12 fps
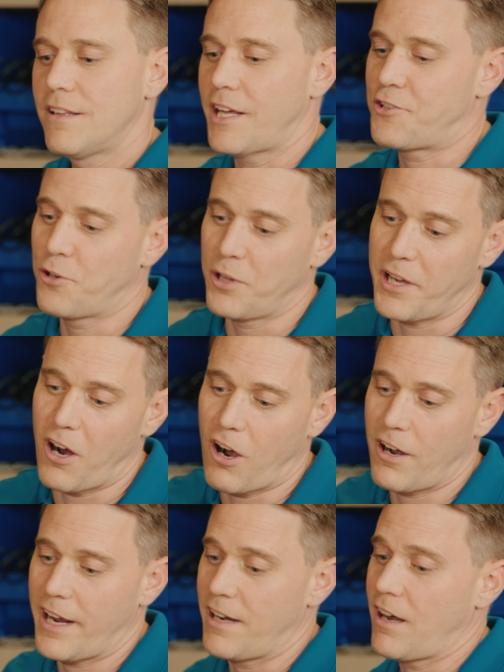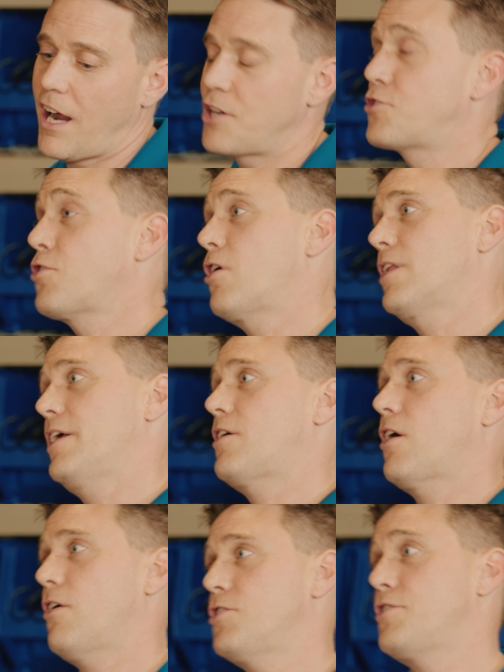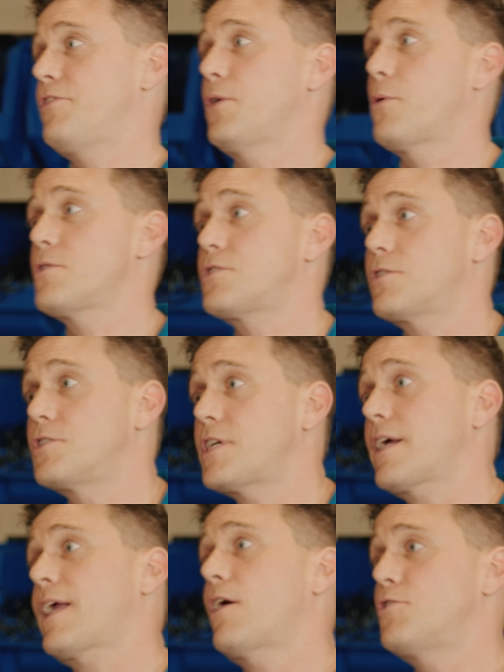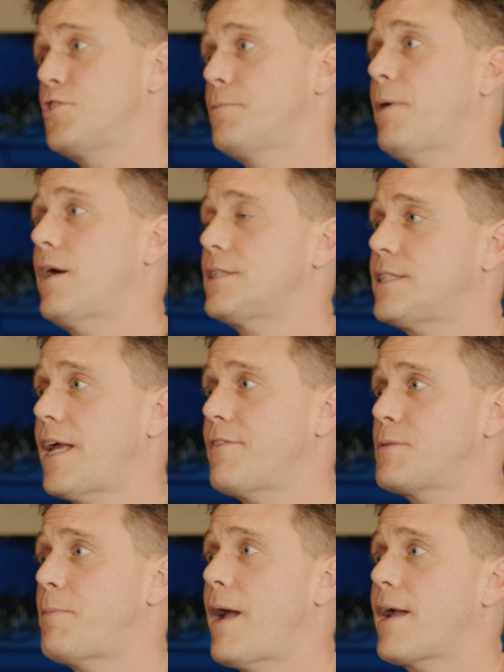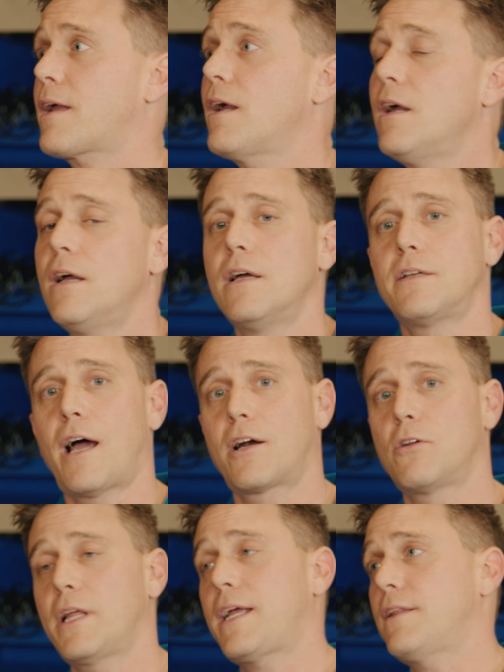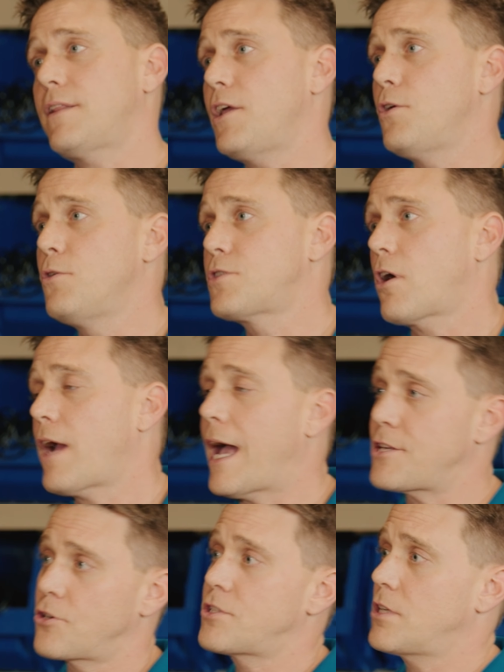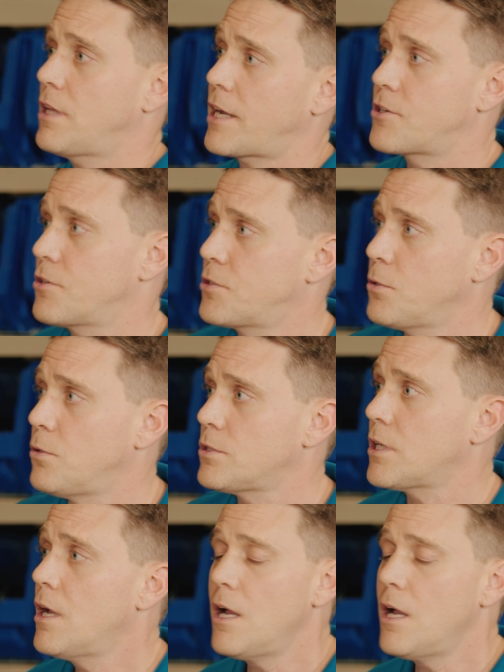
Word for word: They truly are, and I strongly encourage your viewers to check out DuPont SafeSpec. Not only can they use our hazard selector tools,